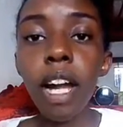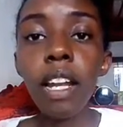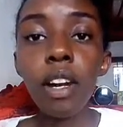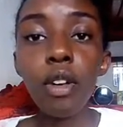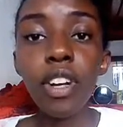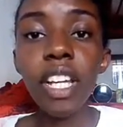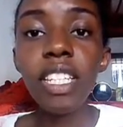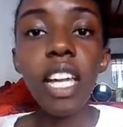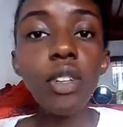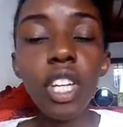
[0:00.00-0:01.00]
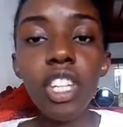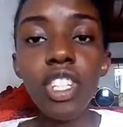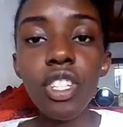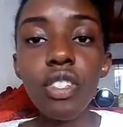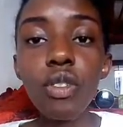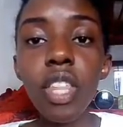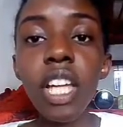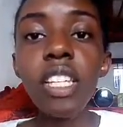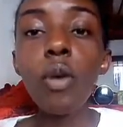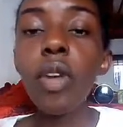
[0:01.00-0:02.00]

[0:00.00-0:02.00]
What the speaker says: color corrector, you can just do that.